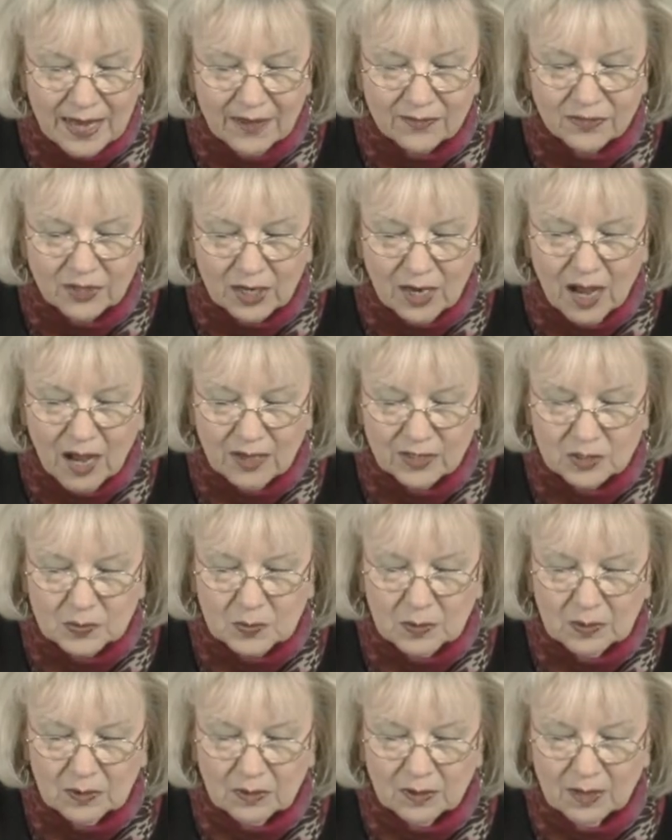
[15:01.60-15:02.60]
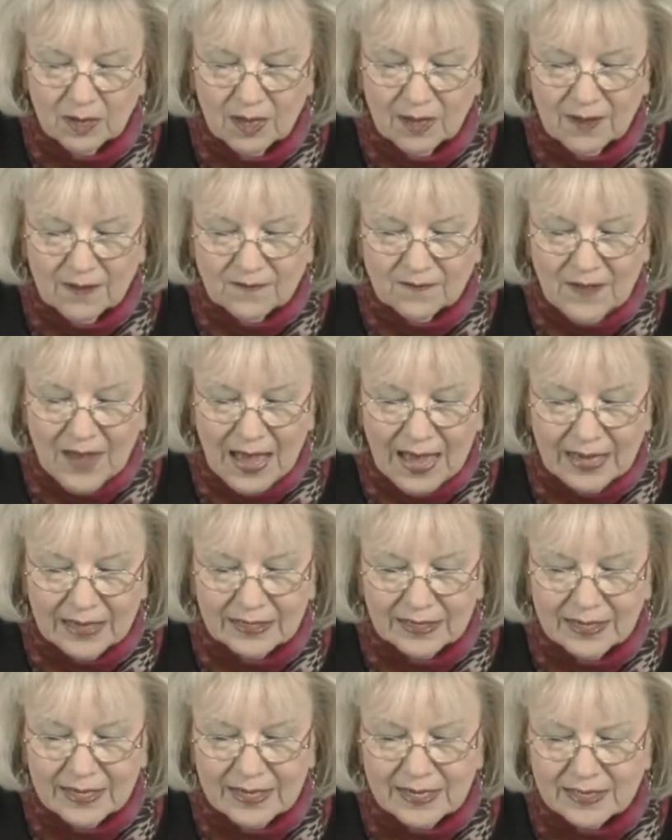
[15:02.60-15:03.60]
have the gospel.
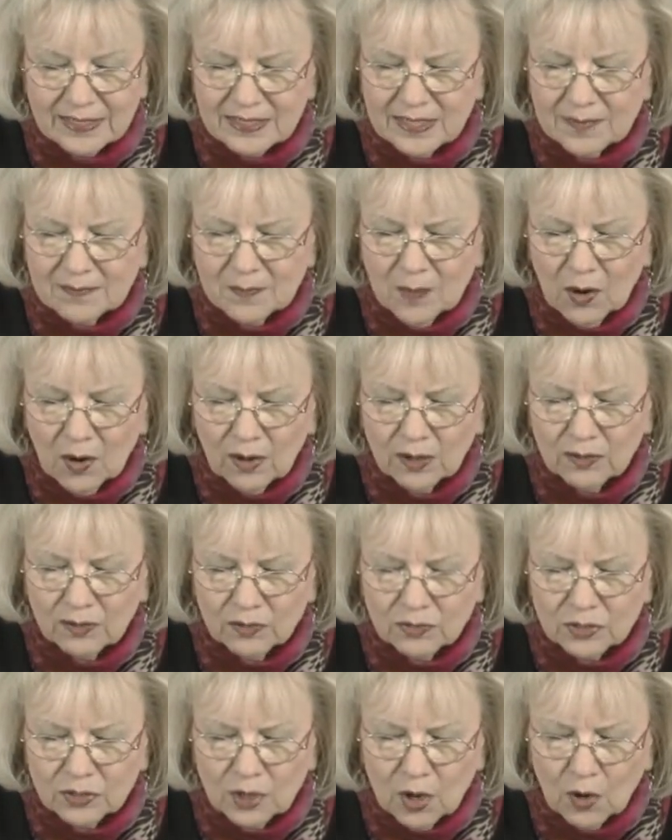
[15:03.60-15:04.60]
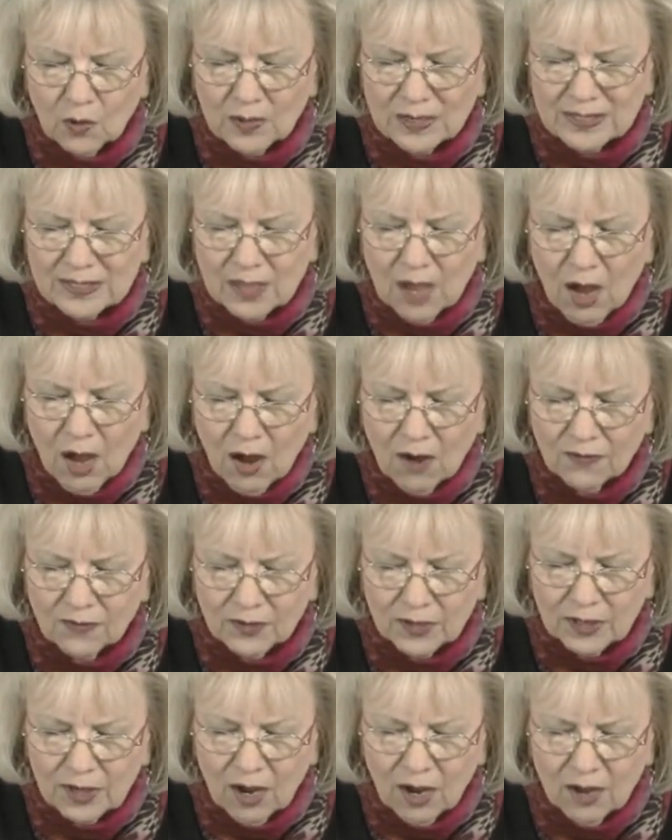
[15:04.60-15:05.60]
Finally, his immortal soul is
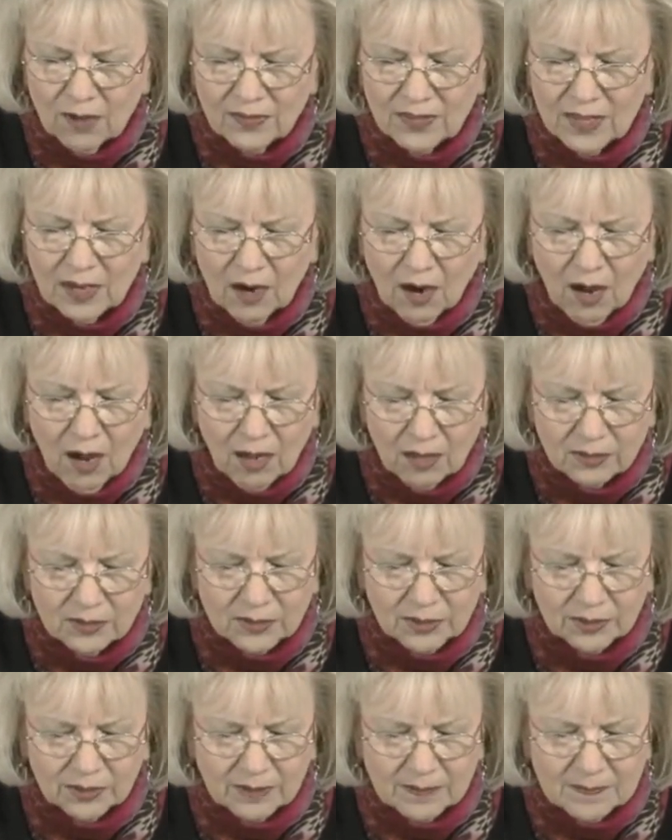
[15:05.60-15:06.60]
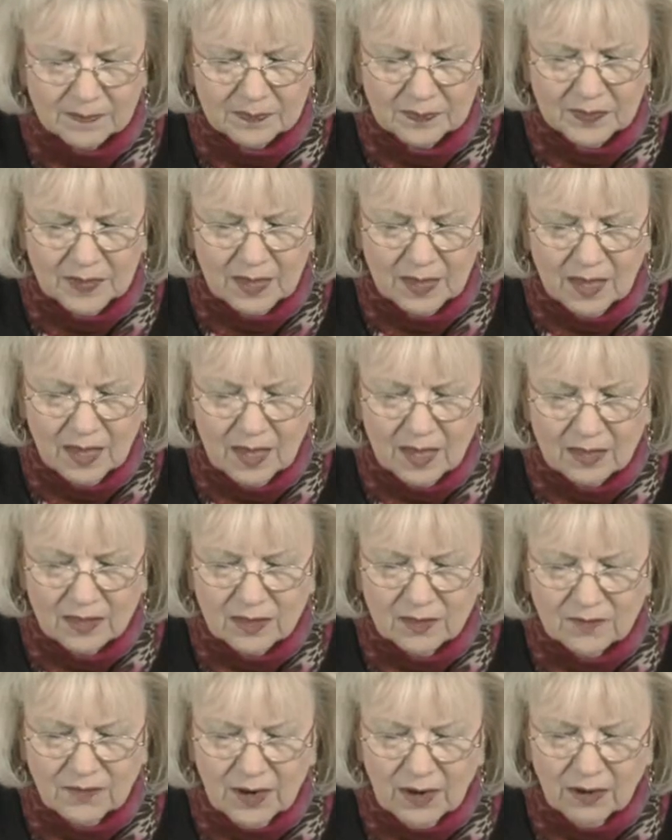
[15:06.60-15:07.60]
offered on the altar.
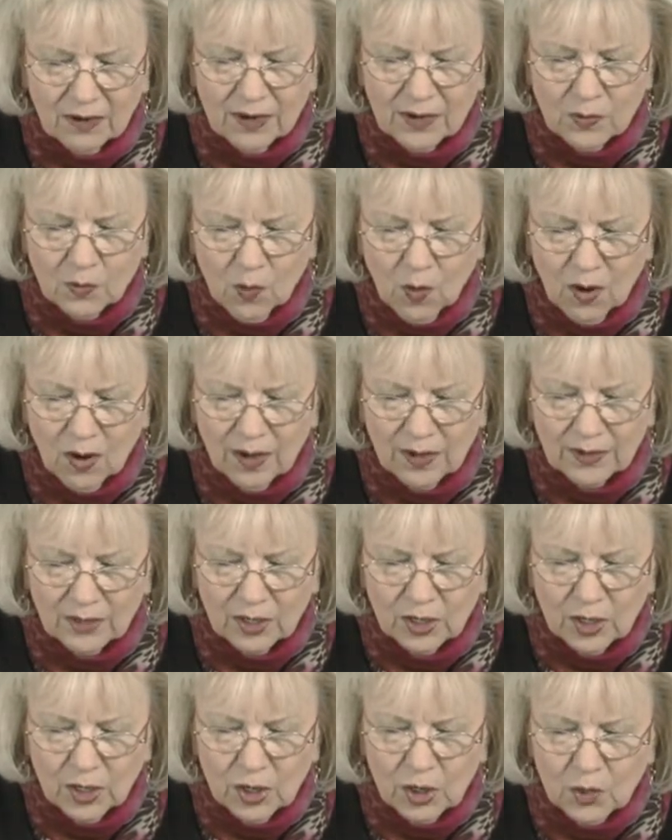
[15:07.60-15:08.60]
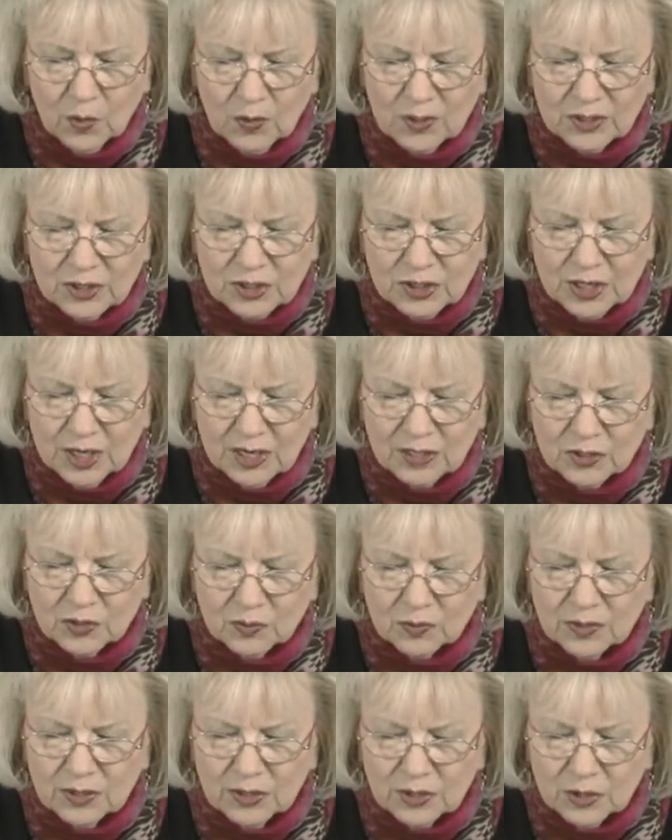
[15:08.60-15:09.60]
The very one who was
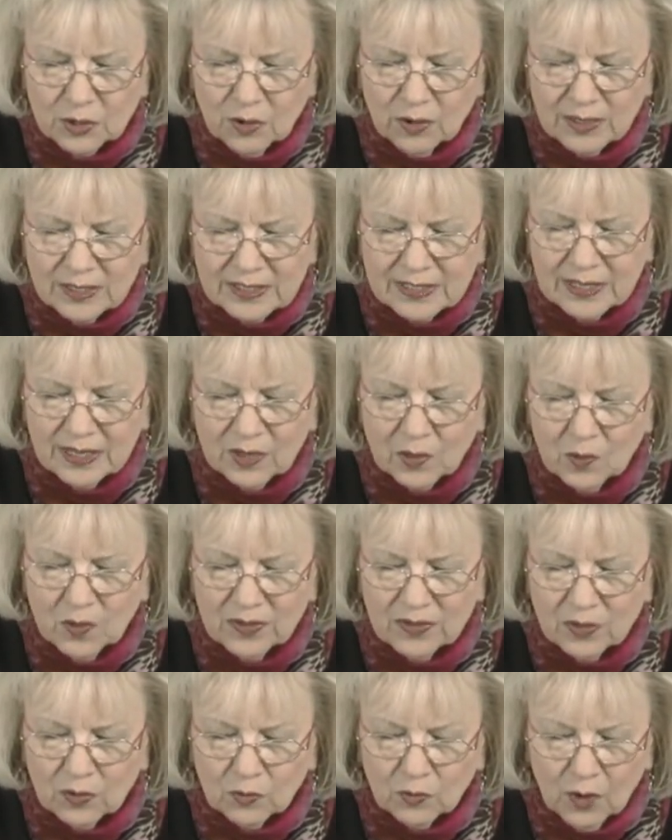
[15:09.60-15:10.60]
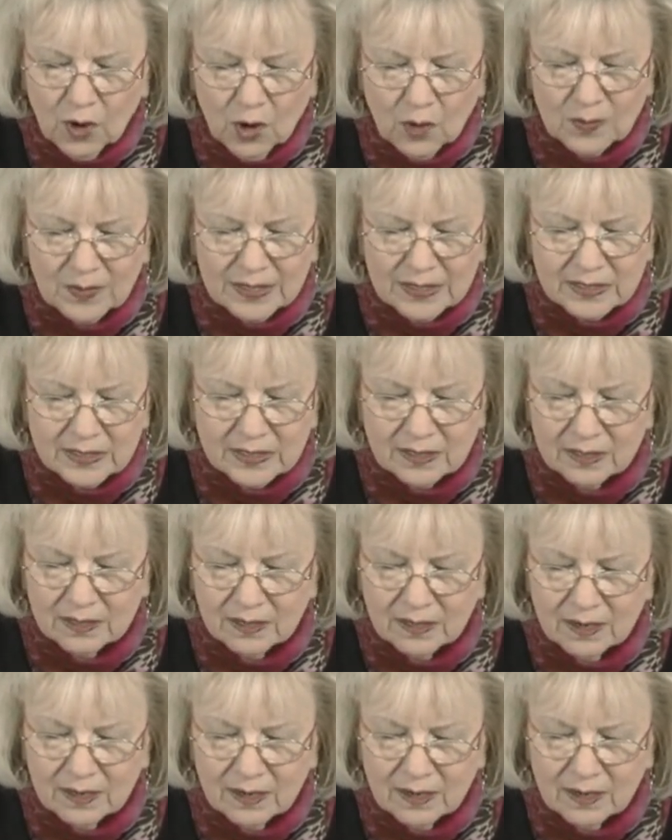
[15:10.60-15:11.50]
just rejoicing with the Romans